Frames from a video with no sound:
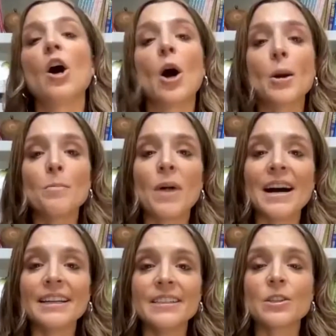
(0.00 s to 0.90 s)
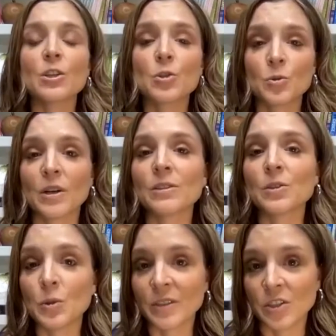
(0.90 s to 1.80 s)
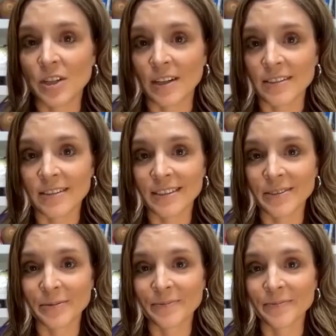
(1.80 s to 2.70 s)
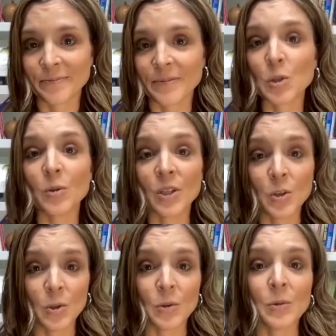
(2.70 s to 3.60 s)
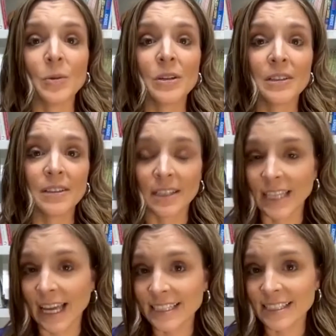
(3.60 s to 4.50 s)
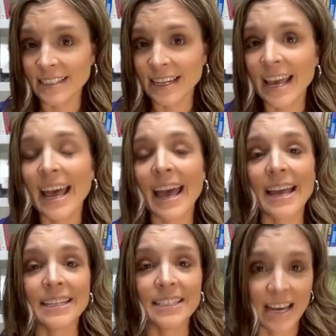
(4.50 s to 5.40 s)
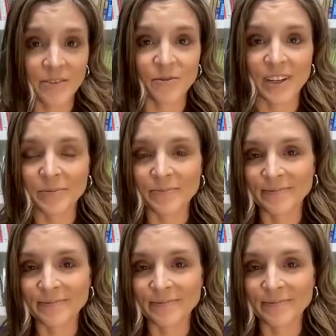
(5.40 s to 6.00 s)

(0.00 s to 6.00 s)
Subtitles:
our bodies struggle to adjust to the new light and time frame.